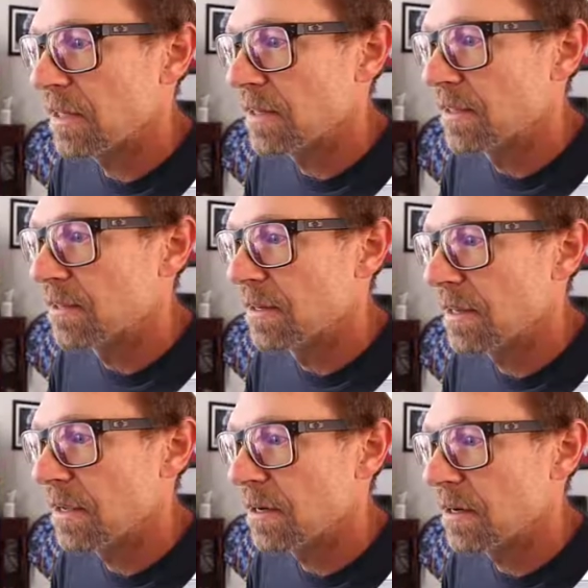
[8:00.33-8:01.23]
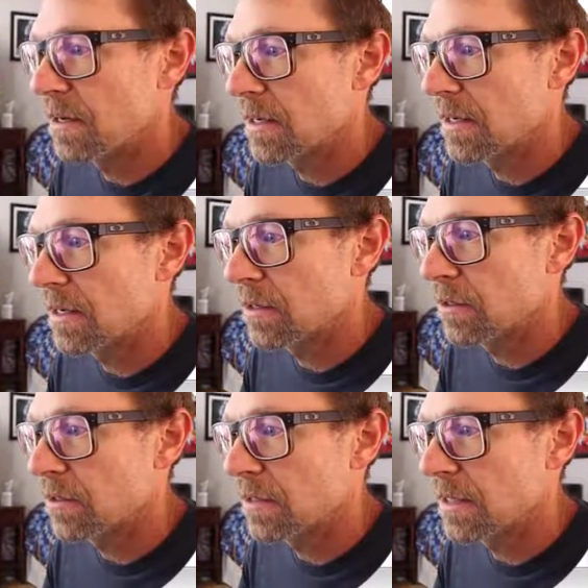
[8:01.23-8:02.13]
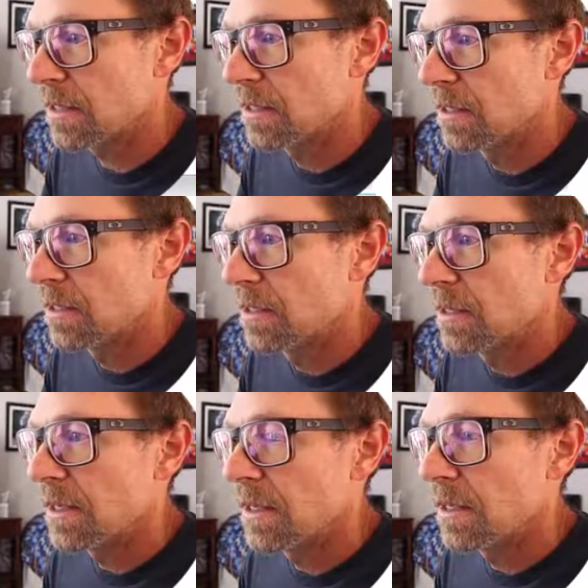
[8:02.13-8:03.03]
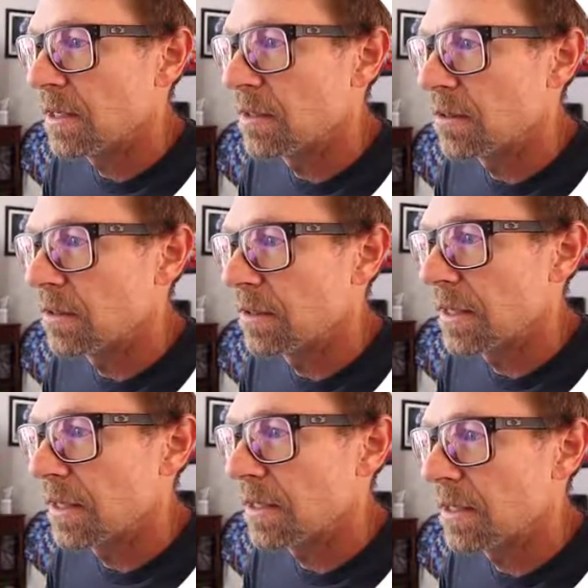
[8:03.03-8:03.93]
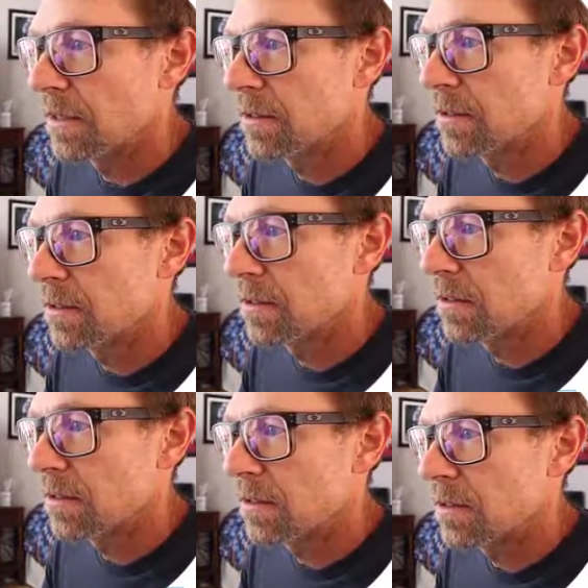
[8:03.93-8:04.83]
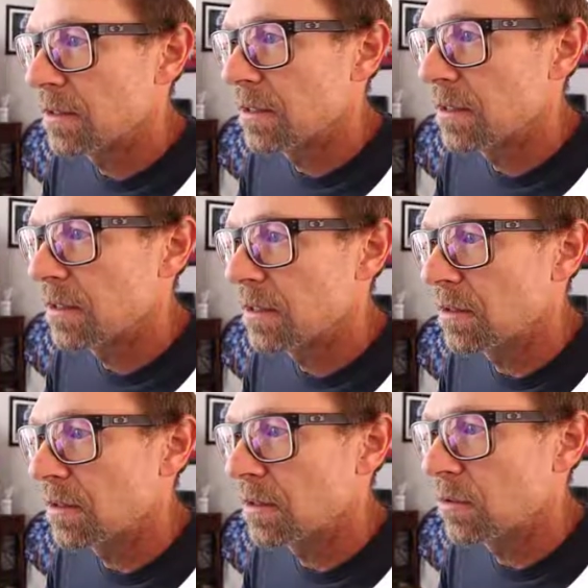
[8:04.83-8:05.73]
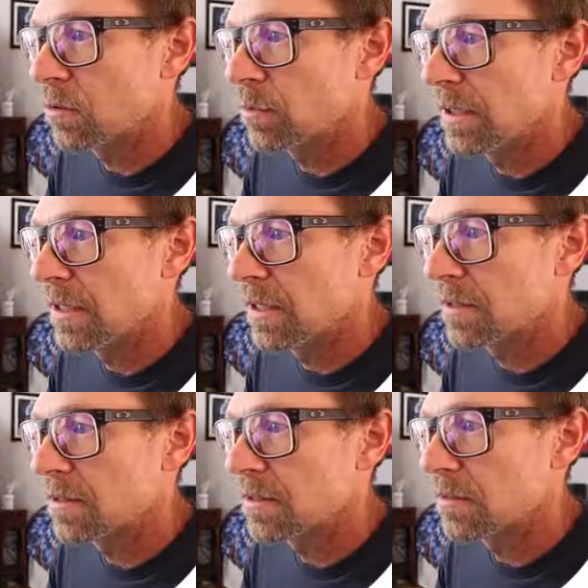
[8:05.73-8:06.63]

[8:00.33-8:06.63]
is there, I can go ahead and look at it here. I'll open it